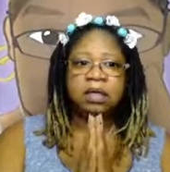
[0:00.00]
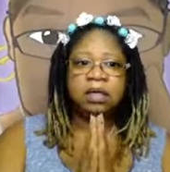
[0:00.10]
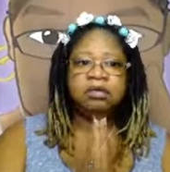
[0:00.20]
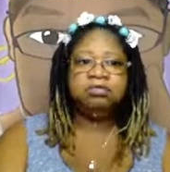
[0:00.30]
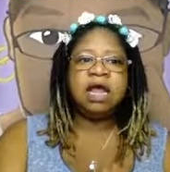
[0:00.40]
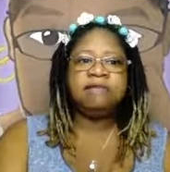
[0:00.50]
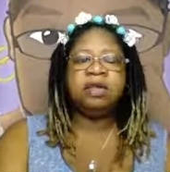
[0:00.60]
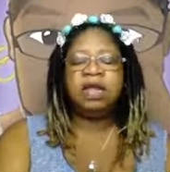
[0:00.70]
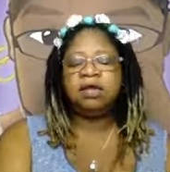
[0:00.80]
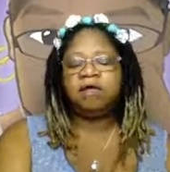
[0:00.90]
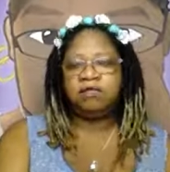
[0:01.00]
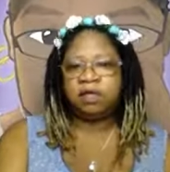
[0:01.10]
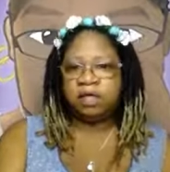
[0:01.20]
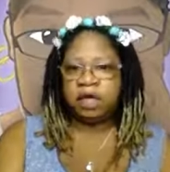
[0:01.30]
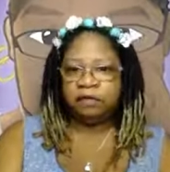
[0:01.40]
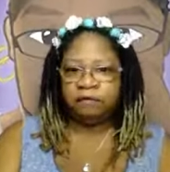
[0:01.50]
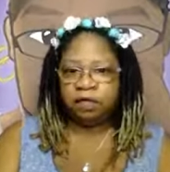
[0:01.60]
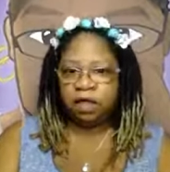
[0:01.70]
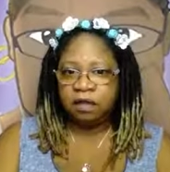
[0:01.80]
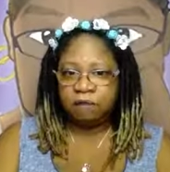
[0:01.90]
You never get over the death of
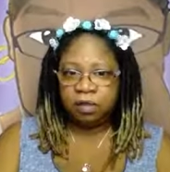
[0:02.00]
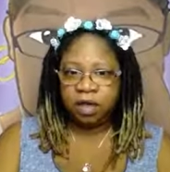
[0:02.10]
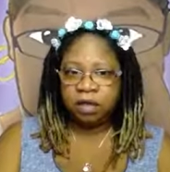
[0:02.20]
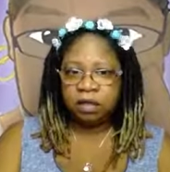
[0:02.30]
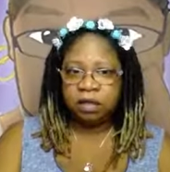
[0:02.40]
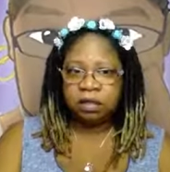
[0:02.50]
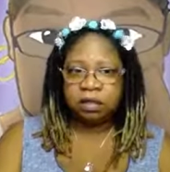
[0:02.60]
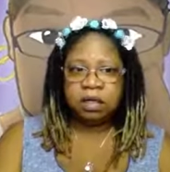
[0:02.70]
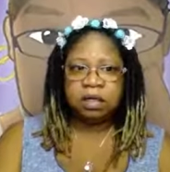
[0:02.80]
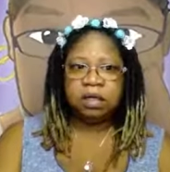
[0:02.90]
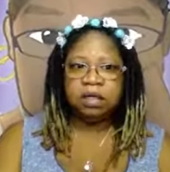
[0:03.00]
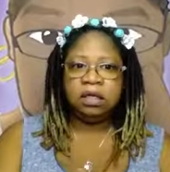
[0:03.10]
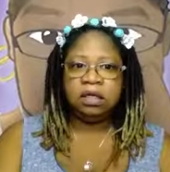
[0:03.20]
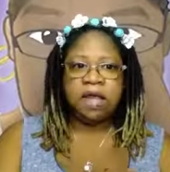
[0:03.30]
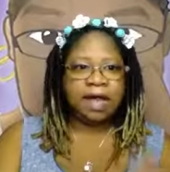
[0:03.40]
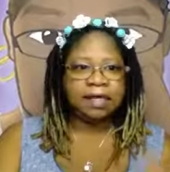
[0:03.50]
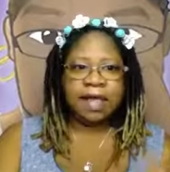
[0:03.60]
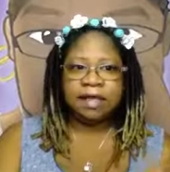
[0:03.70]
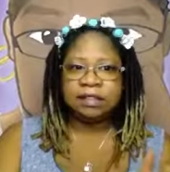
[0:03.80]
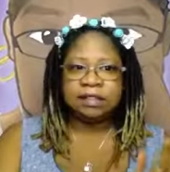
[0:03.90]
a loved one.
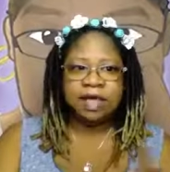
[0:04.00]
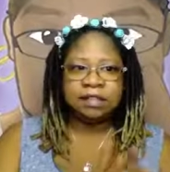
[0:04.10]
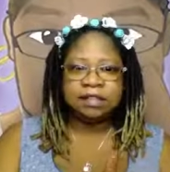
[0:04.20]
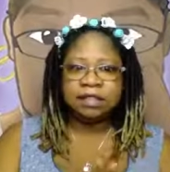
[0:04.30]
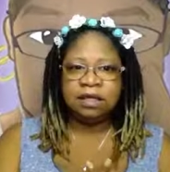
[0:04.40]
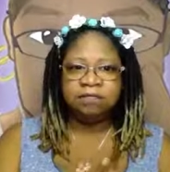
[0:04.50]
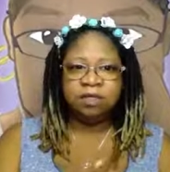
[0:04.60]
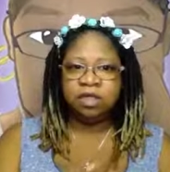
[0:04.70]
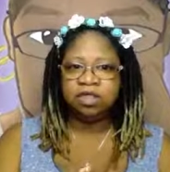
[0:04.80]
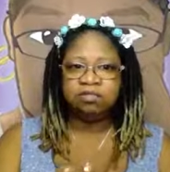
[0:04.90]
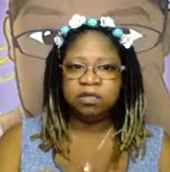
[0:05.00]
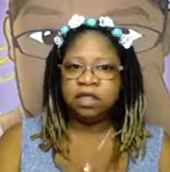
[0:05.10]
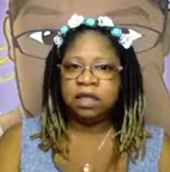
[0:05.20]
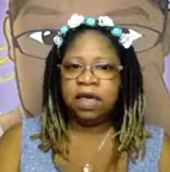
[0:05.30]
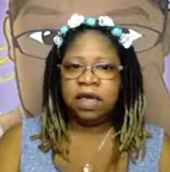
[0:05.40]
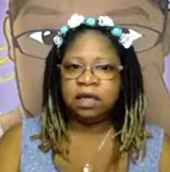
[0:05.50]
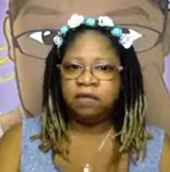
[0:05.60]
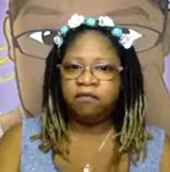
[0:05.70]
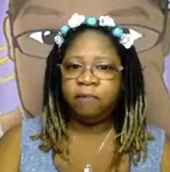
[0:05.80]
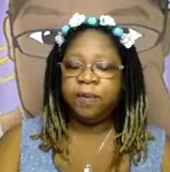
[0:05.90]
That's just something that you really can't get
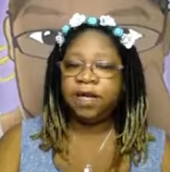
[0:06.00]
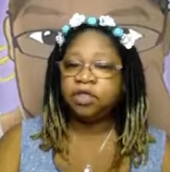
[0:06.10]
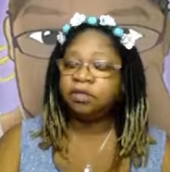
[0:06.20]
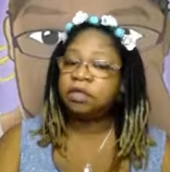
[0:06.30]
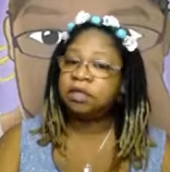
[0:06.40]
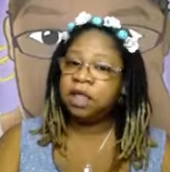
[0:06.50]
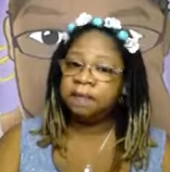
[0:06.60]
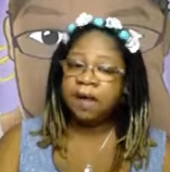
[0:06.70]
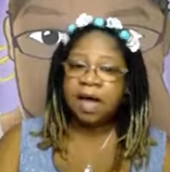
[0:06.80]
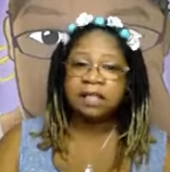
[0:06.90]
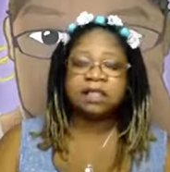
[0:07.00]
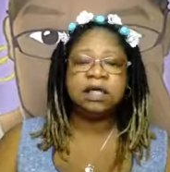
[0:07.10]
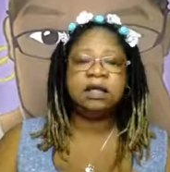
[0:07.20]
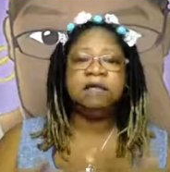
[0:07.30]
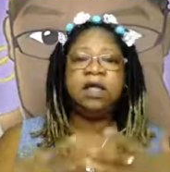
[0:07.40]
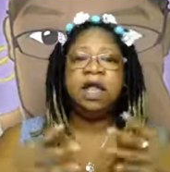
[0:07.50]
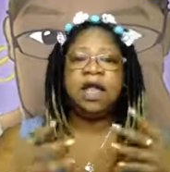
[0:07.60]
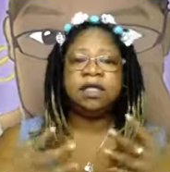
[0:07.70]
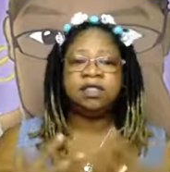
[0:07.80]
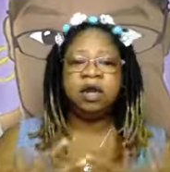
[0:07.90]
over. But you can think positive
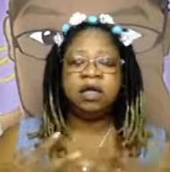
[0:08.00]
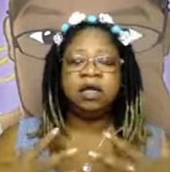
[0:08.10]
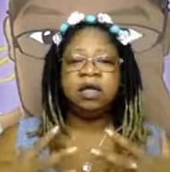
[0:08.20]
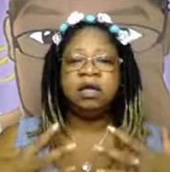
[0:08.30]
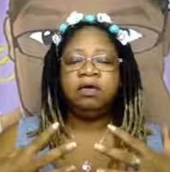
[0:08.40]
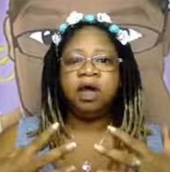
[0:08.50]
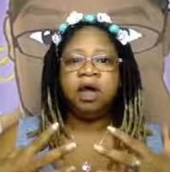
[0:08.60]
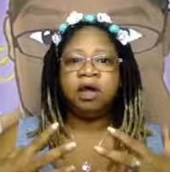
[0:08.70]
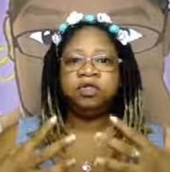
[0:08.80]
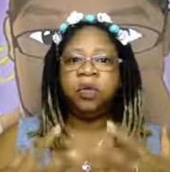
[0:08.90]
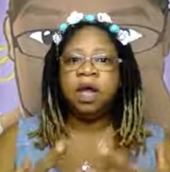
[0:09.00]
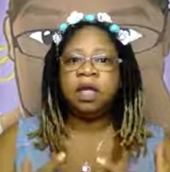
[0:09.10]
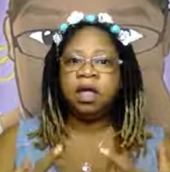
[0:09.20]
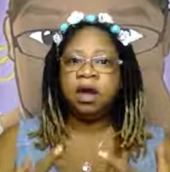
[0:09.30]
and start dwelling